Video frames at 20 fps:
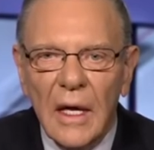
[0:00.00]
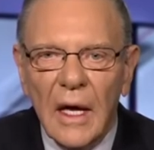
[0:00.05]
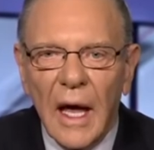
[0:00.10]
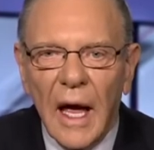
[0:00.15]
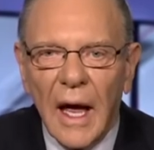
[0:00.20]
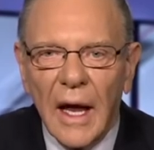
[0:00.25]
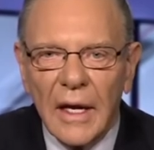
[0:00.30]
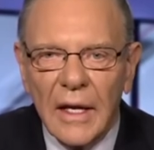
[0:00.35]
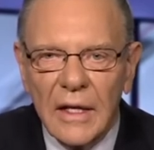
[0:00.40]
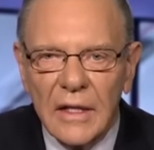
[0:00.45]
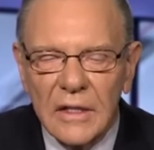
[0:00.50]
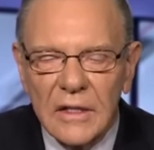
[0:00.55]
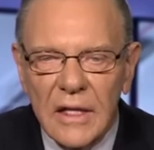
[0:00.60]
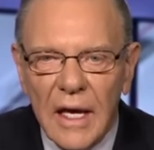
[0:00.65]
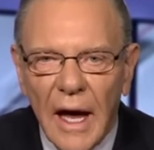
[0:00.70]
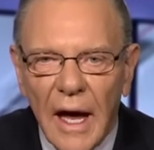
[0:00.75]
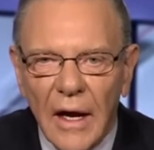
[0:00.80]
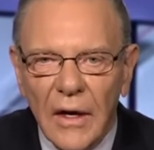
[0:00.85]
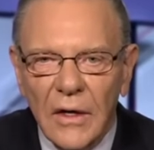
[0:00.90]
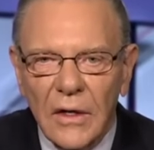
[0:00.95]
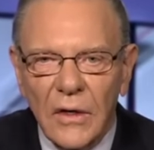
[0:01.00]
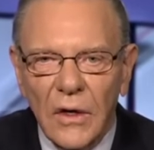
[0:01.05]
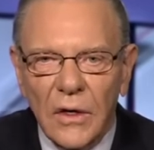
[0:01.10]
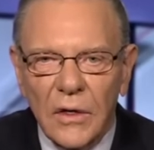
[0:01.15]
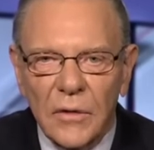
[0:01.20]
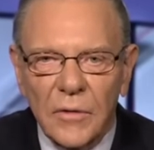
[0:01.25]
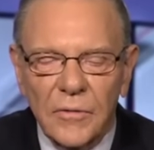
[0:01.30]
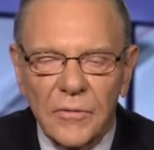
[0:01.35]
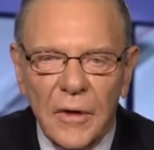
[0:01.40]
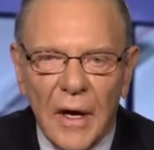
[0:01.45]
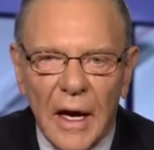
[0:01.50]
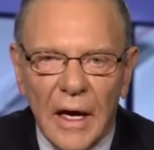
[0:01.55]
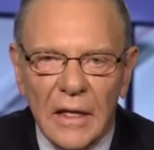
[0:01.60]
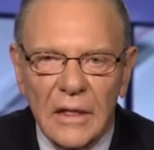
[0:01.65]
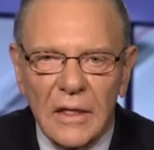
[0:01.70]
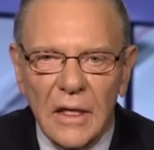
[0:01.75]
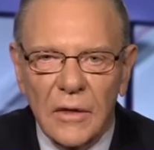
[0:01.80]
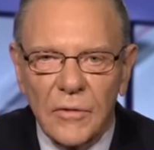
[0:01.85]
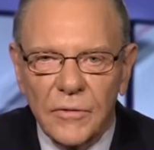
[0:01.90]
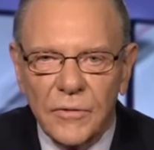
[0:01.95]
And he's counting on the fact
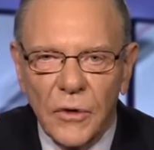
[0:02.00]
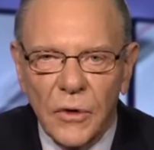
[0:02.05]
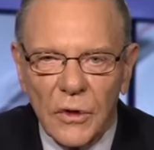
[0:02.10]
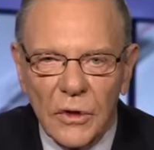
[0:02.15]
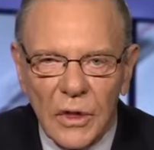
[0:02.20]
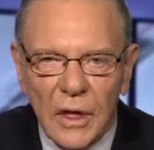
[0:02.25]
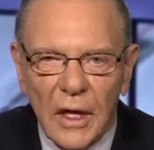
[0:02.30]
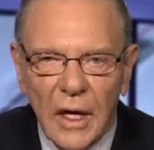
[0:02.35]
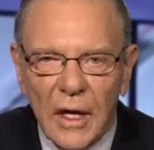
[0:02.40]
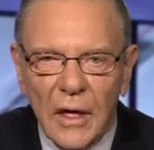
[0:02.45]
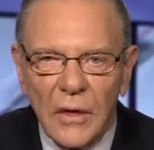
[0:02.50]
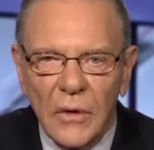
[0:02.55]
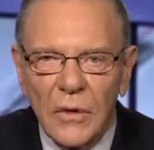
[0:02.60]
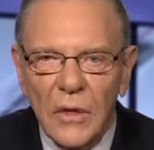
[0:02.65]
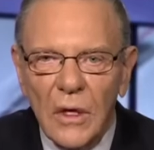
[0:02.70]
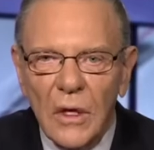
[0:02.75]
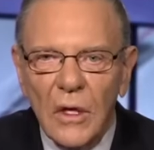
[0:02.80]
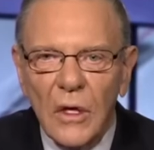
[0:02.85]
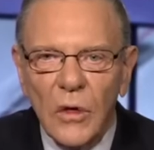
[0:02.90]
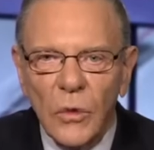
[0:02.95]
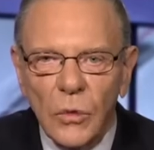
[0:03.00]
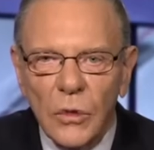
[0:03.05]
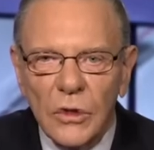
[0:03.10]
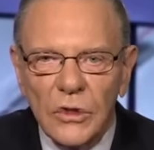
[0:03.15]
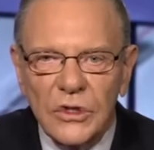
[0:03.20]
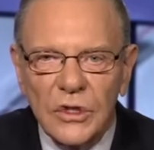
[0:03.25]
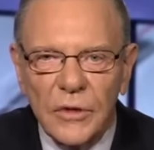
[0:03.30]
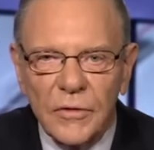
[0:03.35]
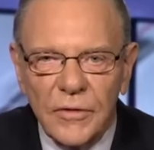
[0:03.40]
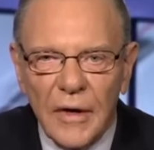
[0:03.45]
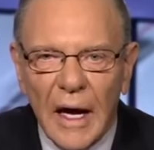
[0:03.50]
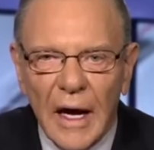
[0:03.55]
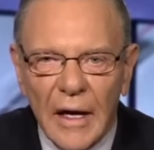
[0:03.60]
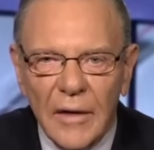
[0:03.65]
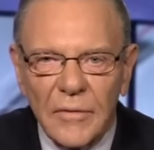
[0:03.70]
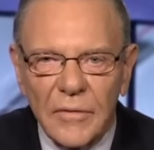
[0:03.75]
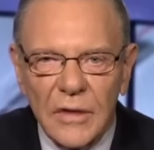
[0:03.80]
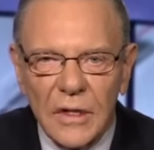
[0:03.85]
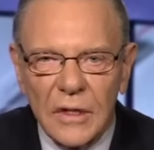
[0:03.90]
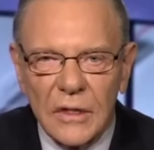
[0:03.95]
that Fordow will
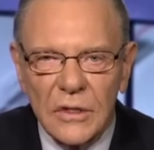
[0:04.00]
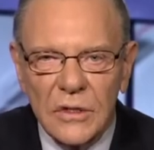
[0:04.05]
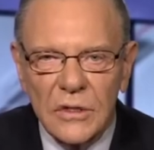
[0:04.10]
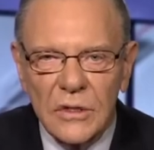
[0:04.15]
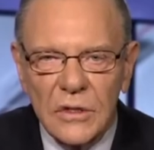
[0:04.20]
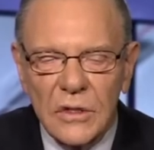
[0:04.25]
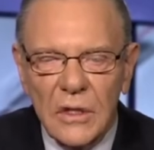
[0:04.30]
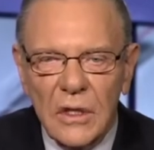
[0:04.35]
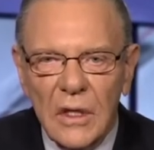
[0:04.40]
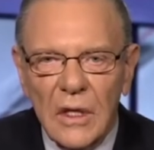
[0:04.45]
survive this.